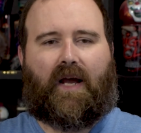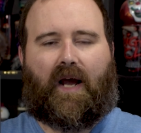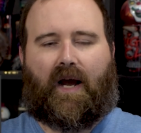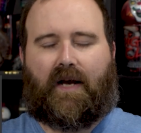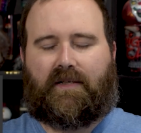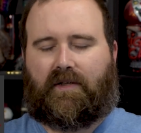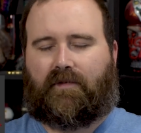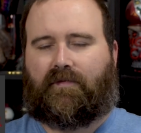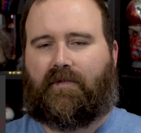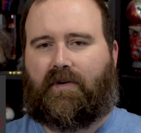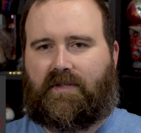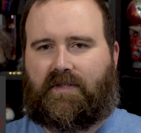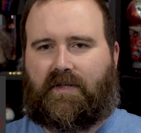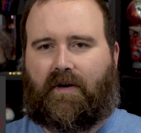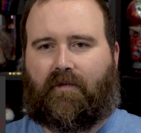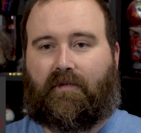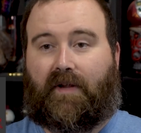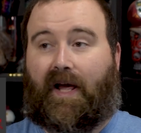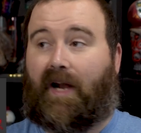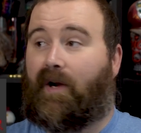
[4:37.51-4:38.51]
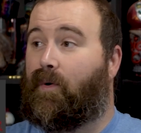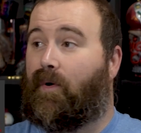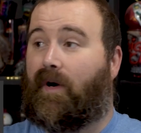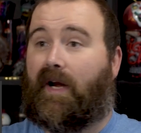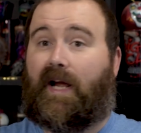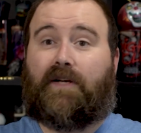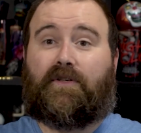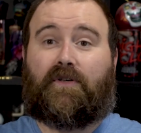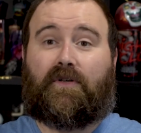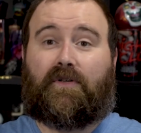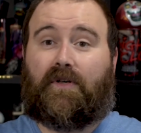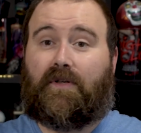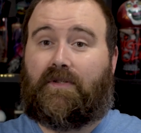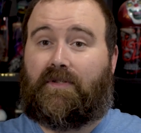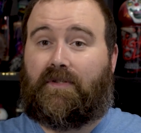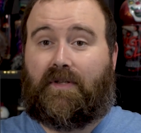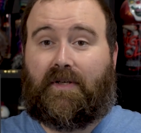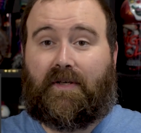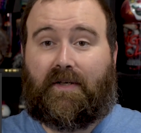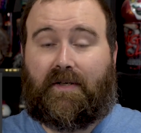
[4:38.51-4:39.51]
as the first year for that, who were integral
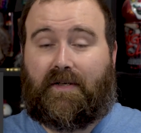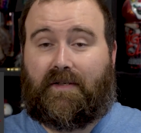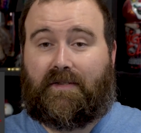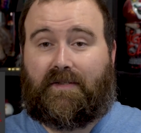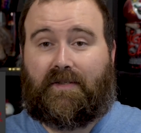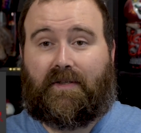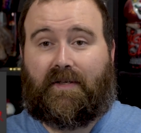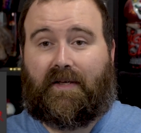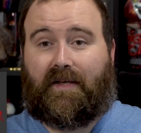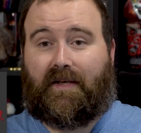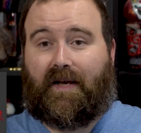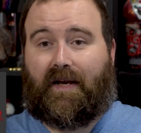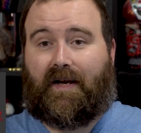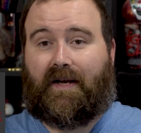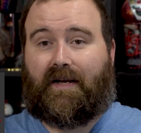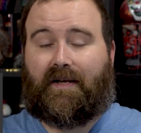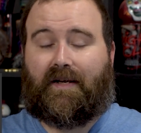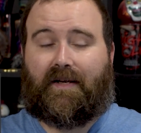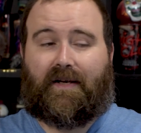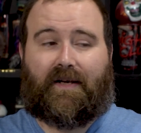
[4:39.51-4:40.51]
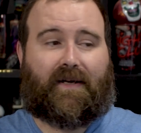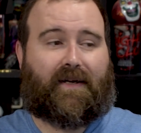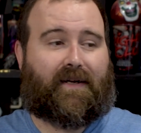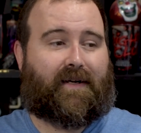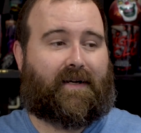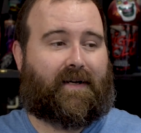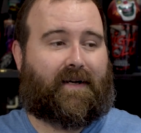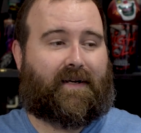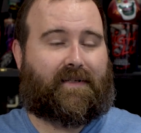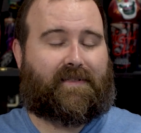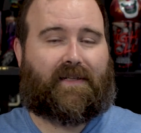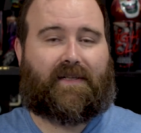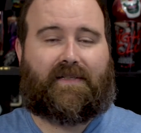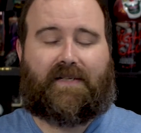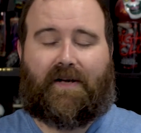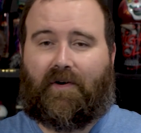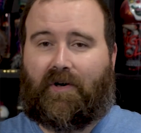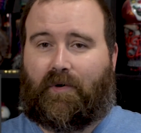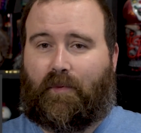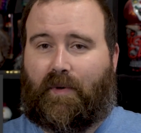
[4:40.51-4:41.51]
to the
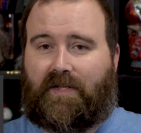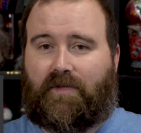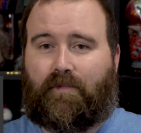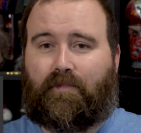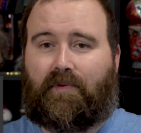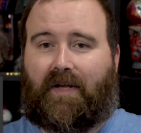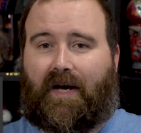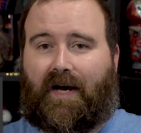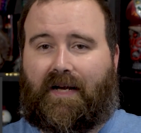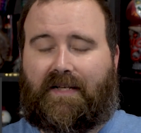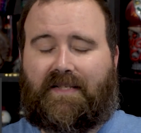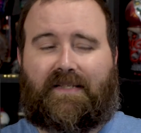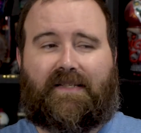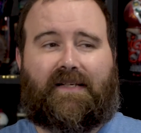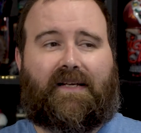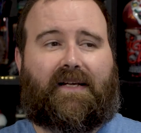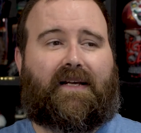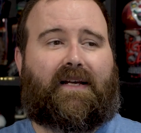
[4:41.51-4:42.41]
Terror Queen's plot,